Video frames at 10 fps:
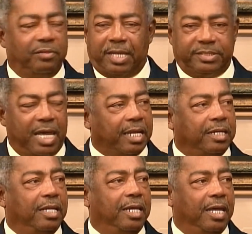That's it.
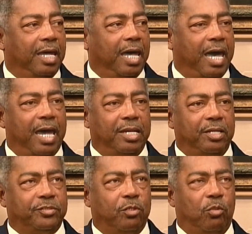
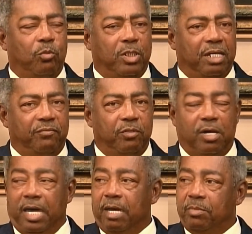And so if you're
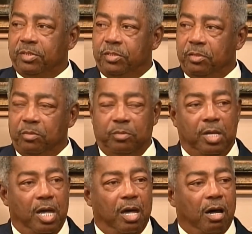able
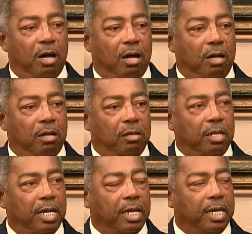to
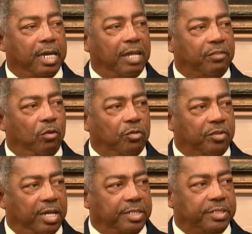get those
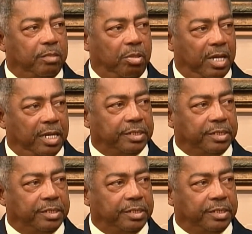things in place,